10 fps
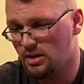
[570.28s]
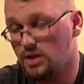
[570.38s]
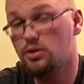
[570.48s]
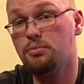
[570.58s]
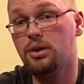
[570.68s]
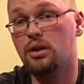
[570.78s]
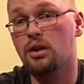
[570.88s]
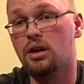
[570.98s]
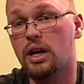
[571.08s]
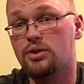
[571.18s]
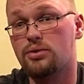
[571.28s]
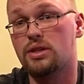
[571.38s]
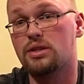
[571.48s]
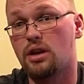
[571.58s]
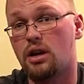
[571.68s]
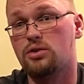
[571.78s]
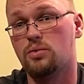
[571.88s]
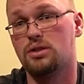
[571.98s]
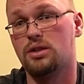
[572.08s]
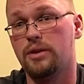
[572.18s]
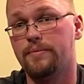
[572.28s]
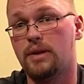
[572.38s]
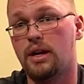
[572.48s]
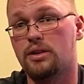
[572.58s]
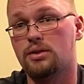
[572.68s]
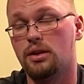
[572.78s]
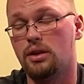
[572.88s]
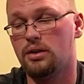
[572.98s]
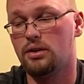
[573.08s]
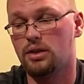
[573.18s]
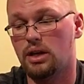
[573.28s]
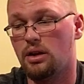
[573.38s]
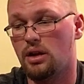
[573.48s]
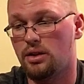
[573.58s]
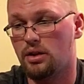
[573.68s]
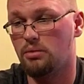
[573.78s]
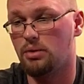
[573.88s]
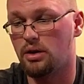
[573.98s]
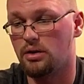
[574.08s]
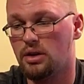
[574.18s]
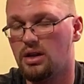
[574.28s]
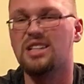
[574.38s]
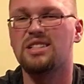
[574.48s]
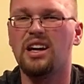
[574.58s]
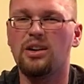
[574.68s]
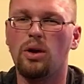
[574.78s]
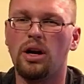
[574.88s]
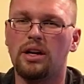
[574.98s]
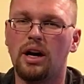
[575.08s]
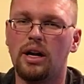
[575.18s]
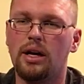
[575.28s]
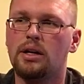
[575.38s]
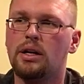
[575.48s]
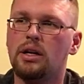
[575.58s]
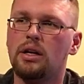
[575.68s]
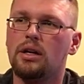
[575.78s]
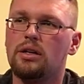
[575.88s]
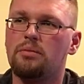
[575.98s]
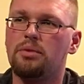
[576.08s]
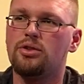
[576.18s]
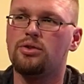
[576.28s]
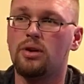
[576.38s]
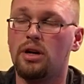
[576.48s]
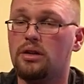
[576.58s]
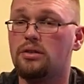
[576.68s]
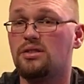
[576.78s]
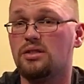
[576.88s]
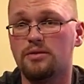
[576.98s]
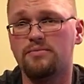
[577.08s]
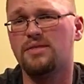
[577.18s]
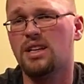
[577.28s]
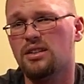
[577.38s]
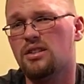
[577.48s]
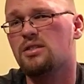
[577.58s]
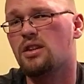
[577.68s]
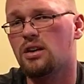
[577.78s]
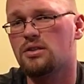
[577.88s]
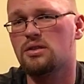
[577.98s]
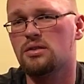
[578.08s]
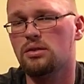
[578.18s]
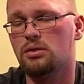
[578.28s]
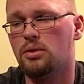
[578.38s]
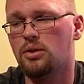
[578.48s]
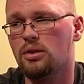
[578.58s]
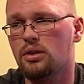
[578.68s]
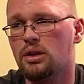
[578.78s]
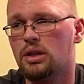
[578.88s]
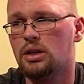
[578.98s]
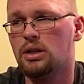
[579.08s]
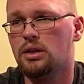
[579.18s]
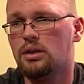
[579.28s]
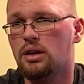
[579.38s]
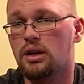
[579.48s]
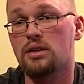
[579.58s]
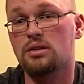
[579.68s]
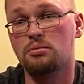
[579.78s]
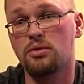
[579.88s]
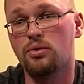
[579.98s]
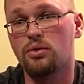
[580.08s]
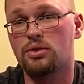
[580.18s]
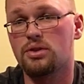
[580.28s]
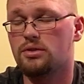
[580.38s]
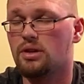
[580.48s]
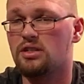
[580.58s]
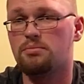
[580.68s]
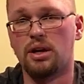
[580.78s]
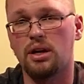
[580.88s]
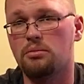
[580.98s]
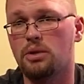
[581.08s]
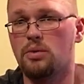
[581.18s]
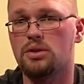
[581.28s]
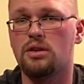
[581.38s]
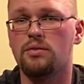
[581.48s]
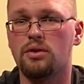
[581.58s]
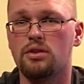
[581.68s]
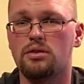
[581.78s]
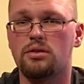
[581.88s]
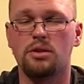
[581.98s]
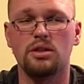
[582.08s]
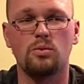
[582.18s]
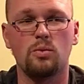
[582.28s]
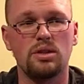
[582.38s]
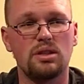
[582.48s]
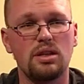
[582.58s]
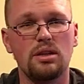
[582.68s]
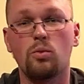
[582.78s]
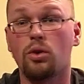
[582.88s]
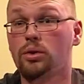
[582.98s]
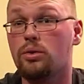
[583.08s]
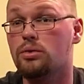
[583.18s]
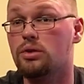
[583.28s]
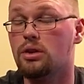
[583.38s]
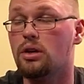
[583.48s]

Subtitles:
This would be a good entry Scotch whiskey, actually, now that I think about it. That's kind of why I got it, because I've been trying to get into Scotches a little more. Like I said before, just expand my whiskey verse, my whiskey world,